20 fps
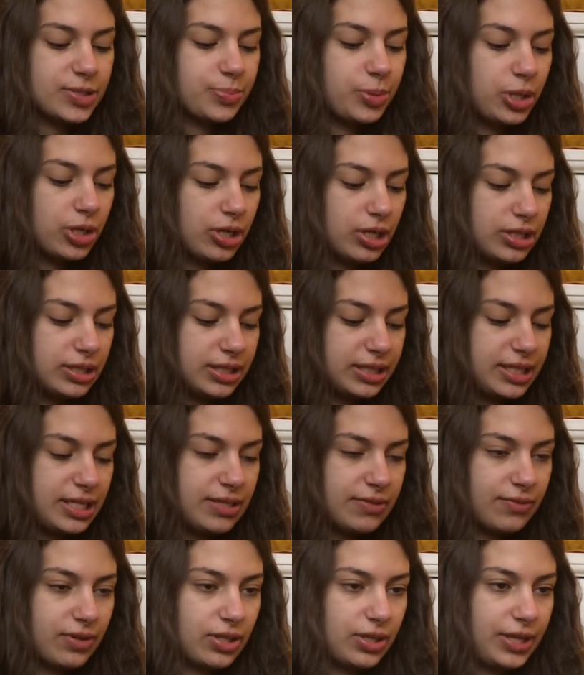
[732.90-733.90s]
put on
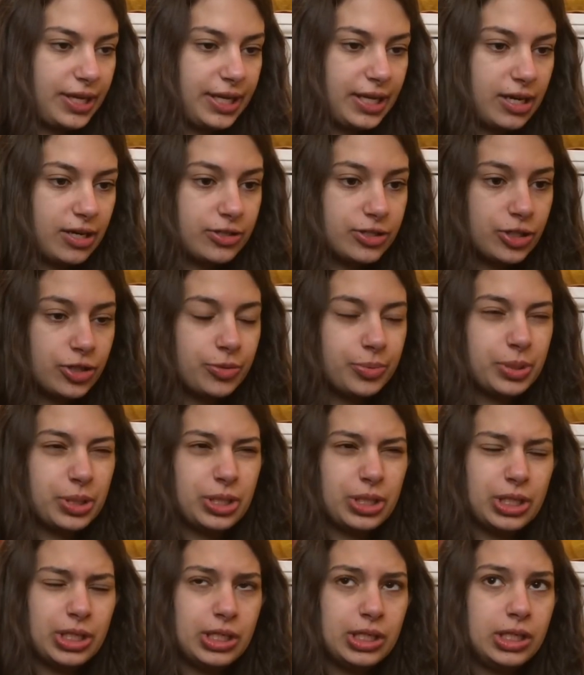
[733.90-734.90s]
leave on like
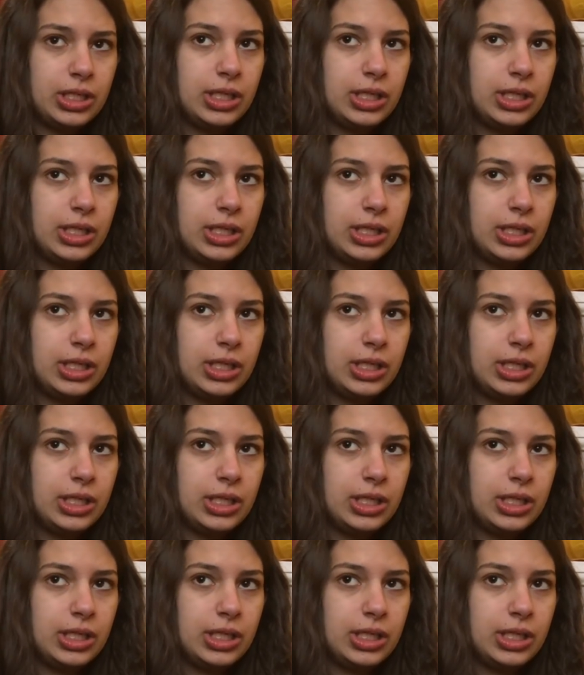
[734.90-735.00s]
October,